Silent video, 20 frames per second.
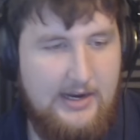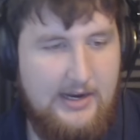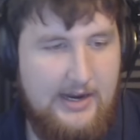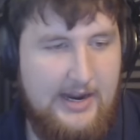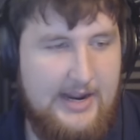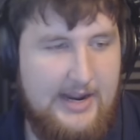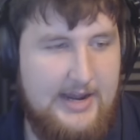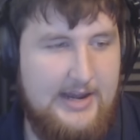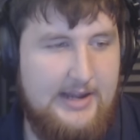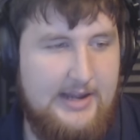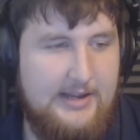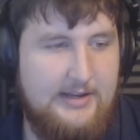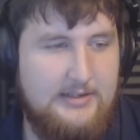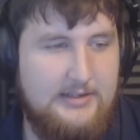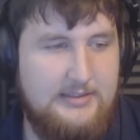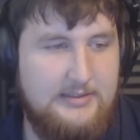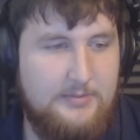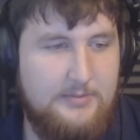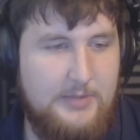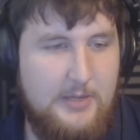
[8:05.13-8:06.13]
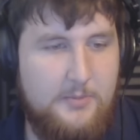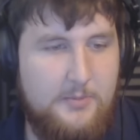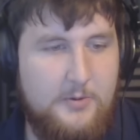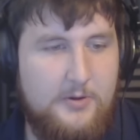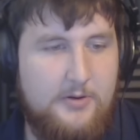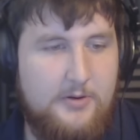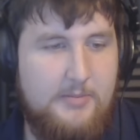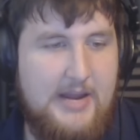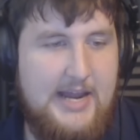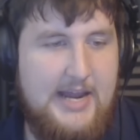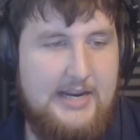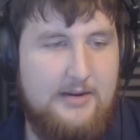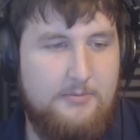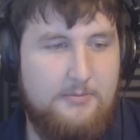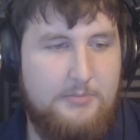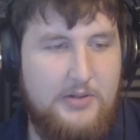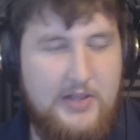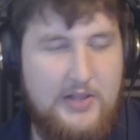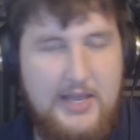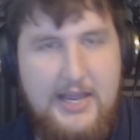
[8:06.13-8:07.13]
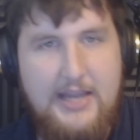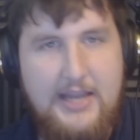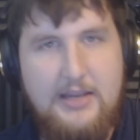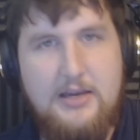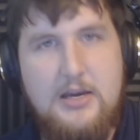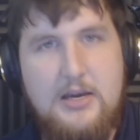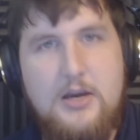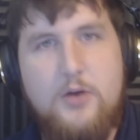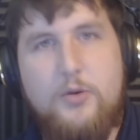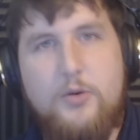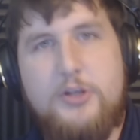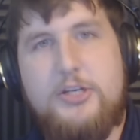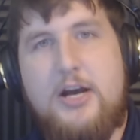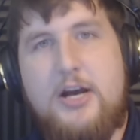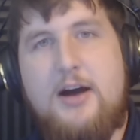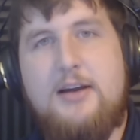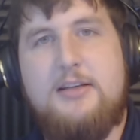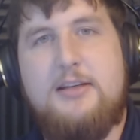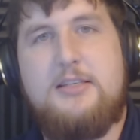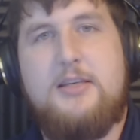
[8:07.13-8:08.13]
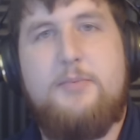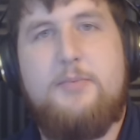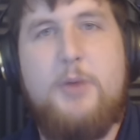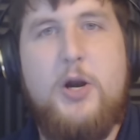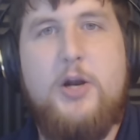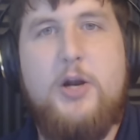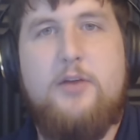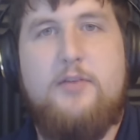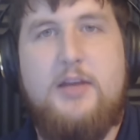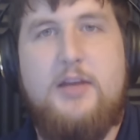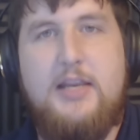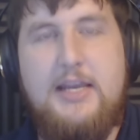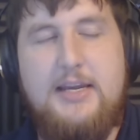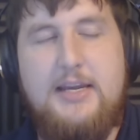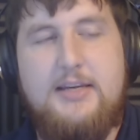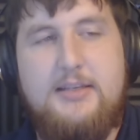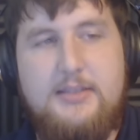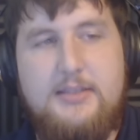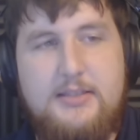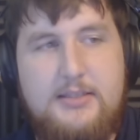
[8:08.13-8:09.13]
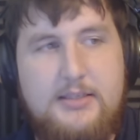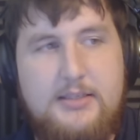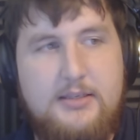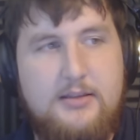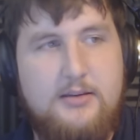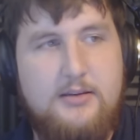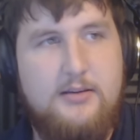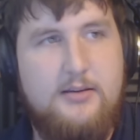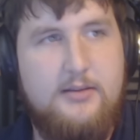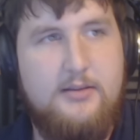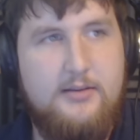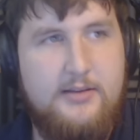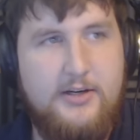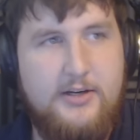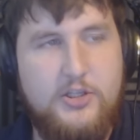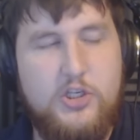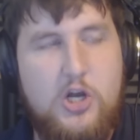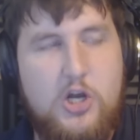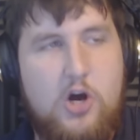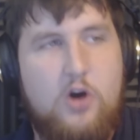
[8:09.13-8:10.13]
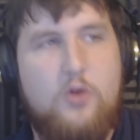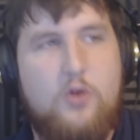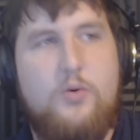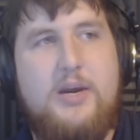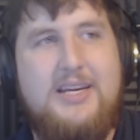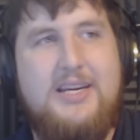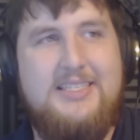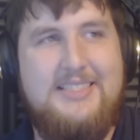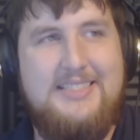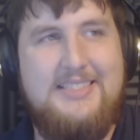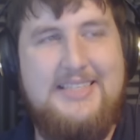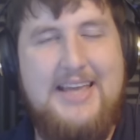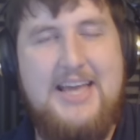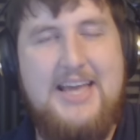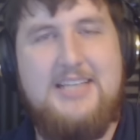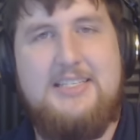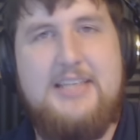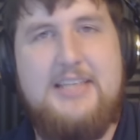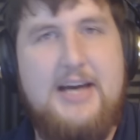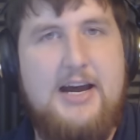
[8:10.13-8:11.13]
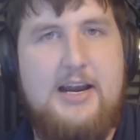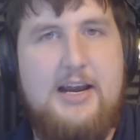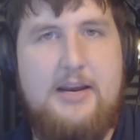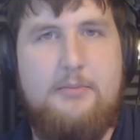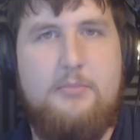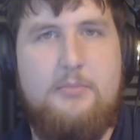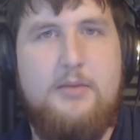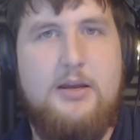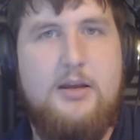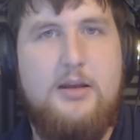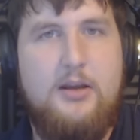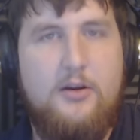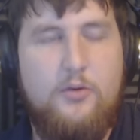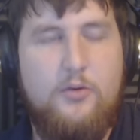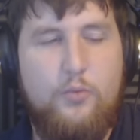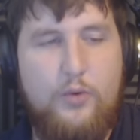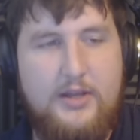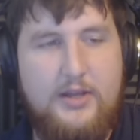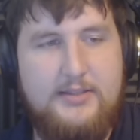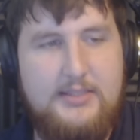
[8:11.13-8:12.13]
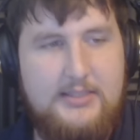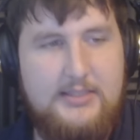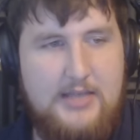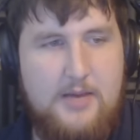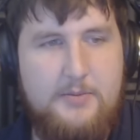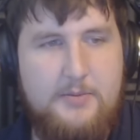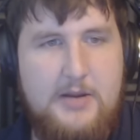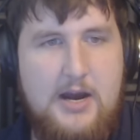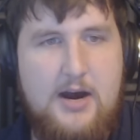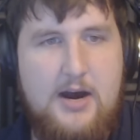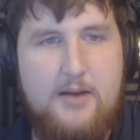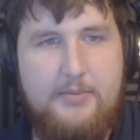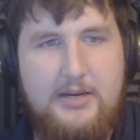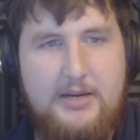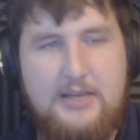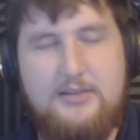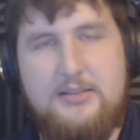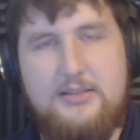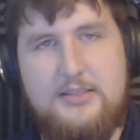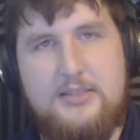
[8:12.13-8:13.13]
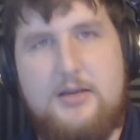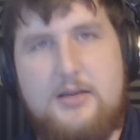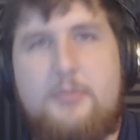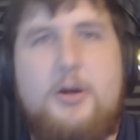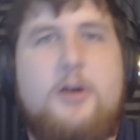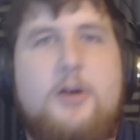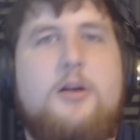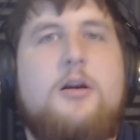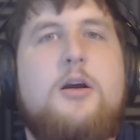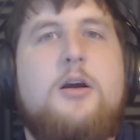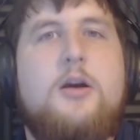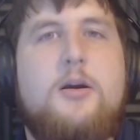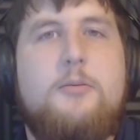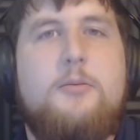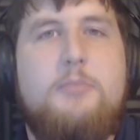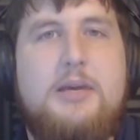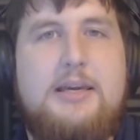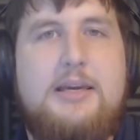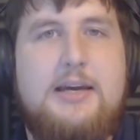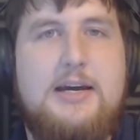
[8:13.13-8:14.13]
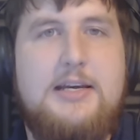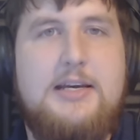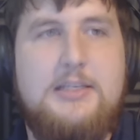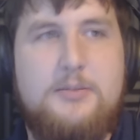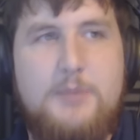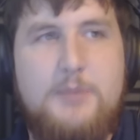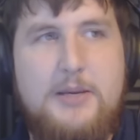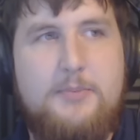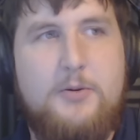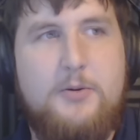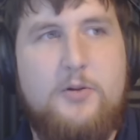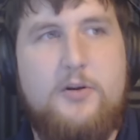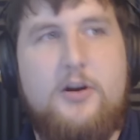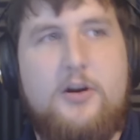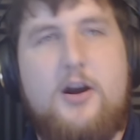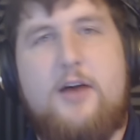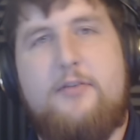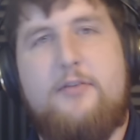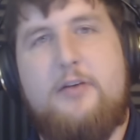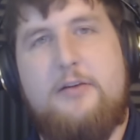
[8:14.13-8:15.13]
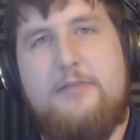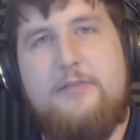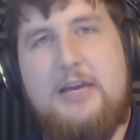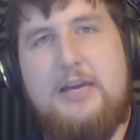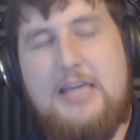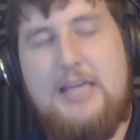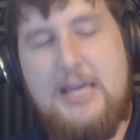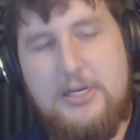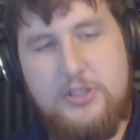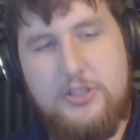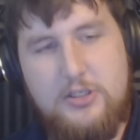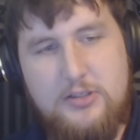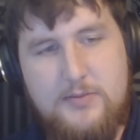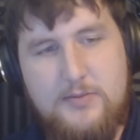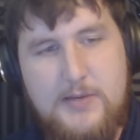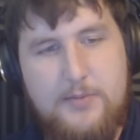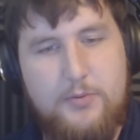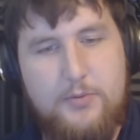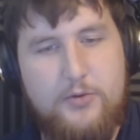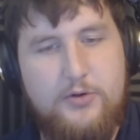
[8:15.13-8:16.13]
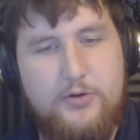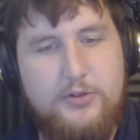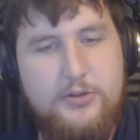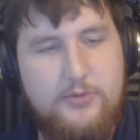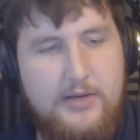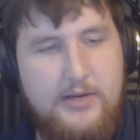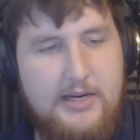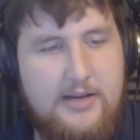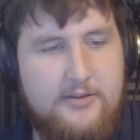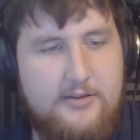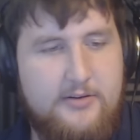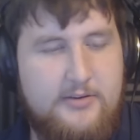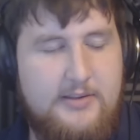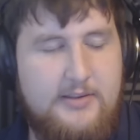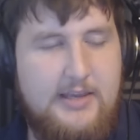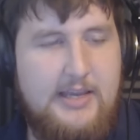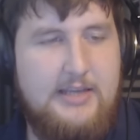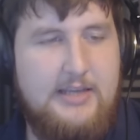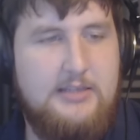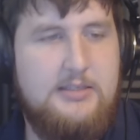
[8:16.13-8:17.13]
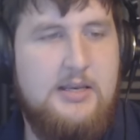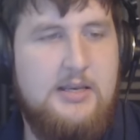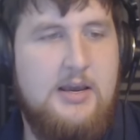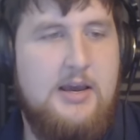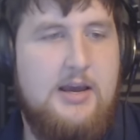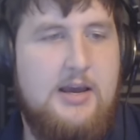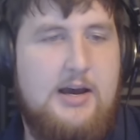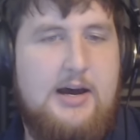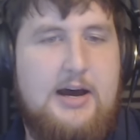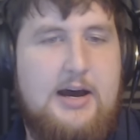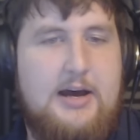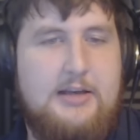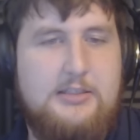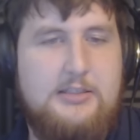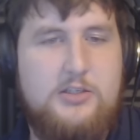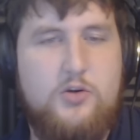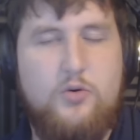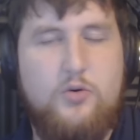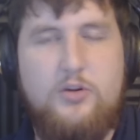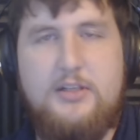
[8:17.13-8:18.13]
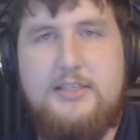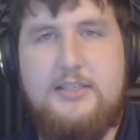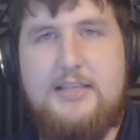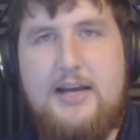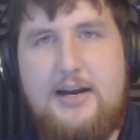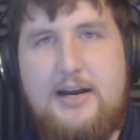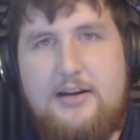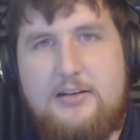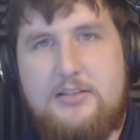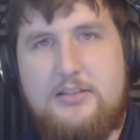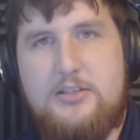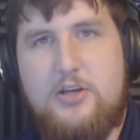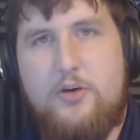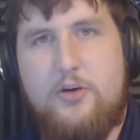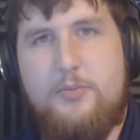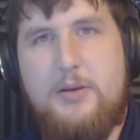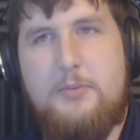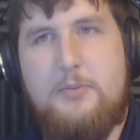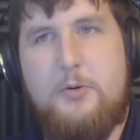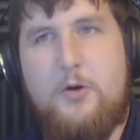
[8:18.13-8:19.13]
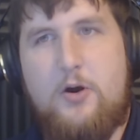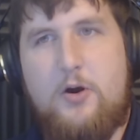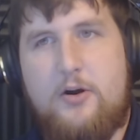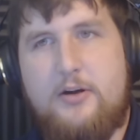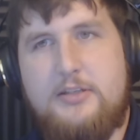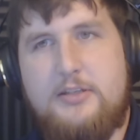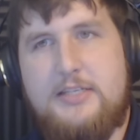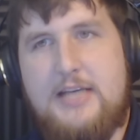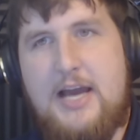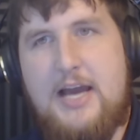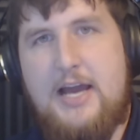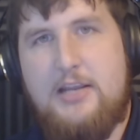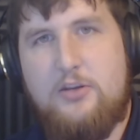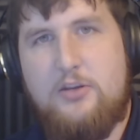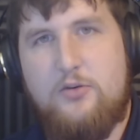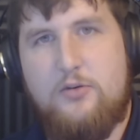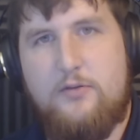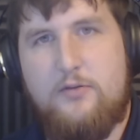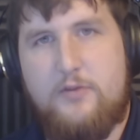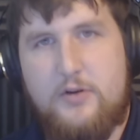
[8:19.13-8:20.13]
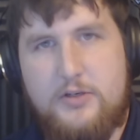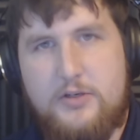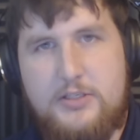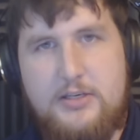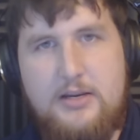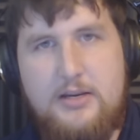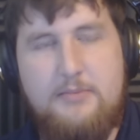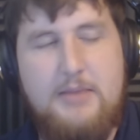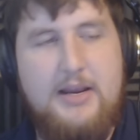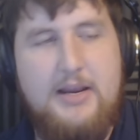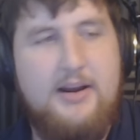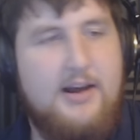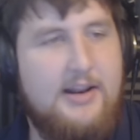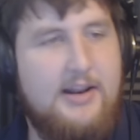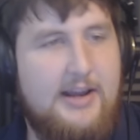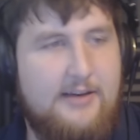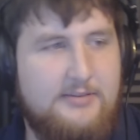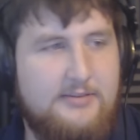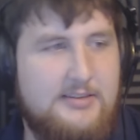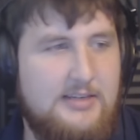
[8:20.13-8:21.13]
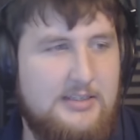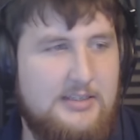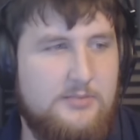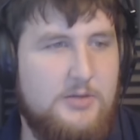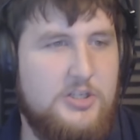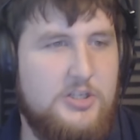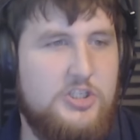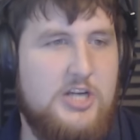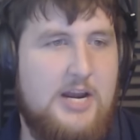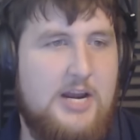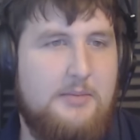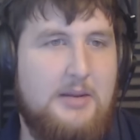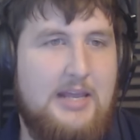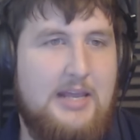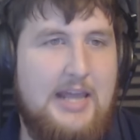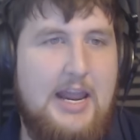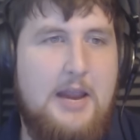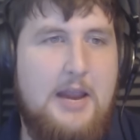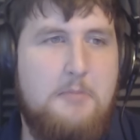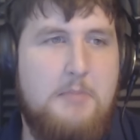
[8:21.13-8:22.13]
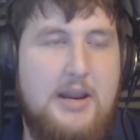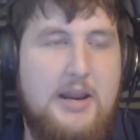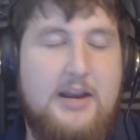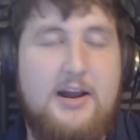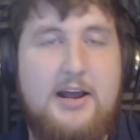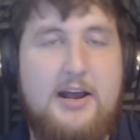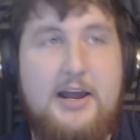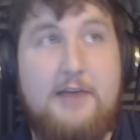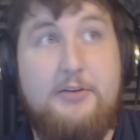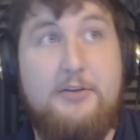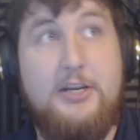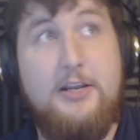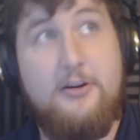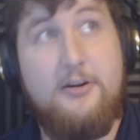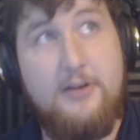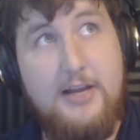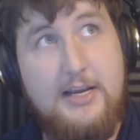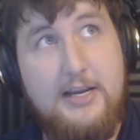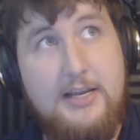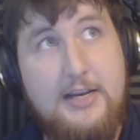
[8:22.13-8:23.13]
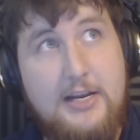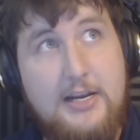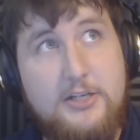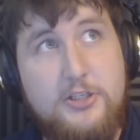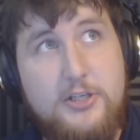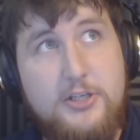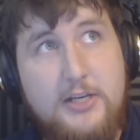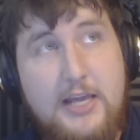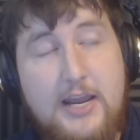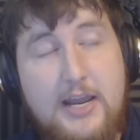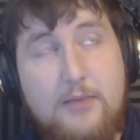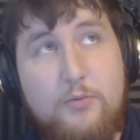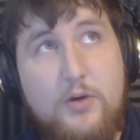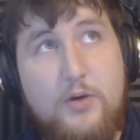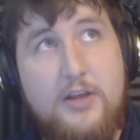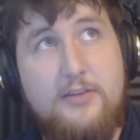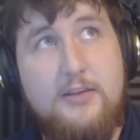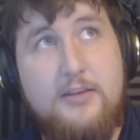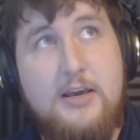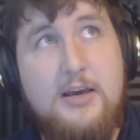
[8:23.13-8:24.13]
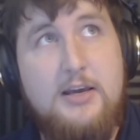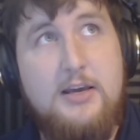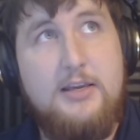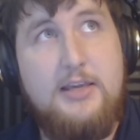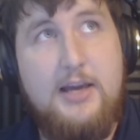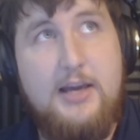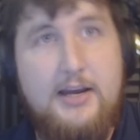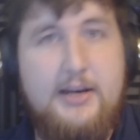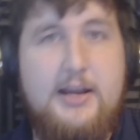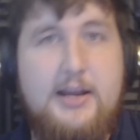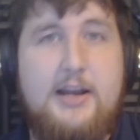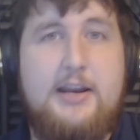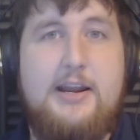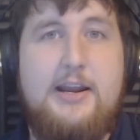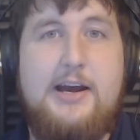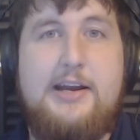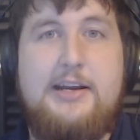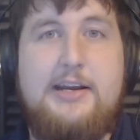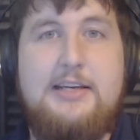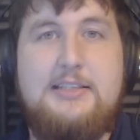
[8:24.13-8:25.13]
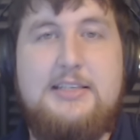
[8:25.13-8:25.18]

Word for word: and people are back and playing which honestly part of it is there's always dead time with SupCom in the summer because people are off on vacations people are doing other things uh, school is out, so people aren't at university, may not have as much time to game, may not have an internet connection to game with, yada, yada, yada.